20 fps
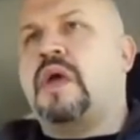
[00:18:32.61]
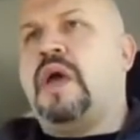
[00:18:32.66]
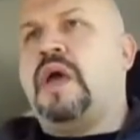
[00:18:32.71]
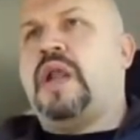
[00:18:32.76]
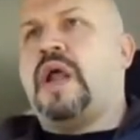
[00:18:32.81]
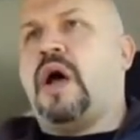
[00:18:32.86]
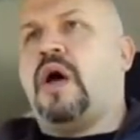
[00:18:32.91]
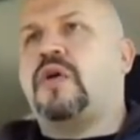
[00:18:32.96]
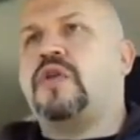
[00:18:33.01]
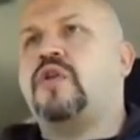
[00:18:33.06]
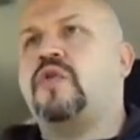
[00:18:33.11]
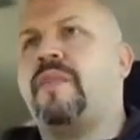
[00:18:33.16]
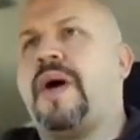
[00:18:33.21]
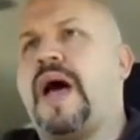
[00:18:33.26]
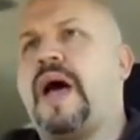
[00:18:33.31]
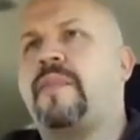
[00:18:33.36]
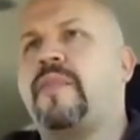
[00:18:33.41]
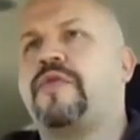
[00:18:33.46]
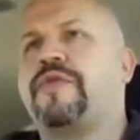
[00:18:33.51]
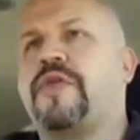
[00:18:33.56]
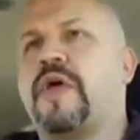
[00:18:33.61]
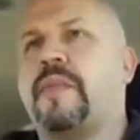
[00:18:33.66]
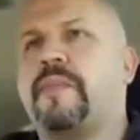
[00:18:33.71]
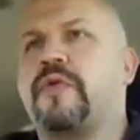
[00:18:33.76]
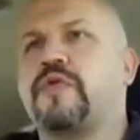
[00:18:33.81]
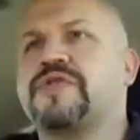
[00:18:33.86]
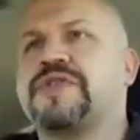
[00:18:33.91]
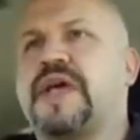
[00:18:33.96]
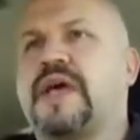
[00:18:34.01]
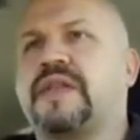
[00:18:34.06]
And all you Bible
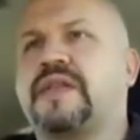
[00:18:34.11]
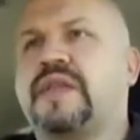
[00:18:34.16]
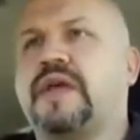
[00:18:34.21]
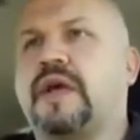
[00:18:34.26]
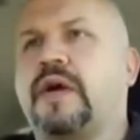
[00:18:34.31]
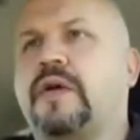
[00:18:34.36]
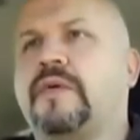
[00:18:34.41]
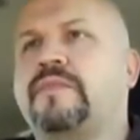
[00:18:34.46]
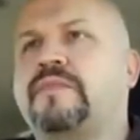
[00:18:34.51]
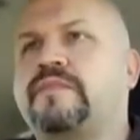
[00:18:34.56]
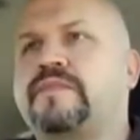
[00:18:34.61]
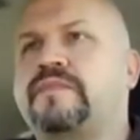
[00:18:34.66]
thumpers out there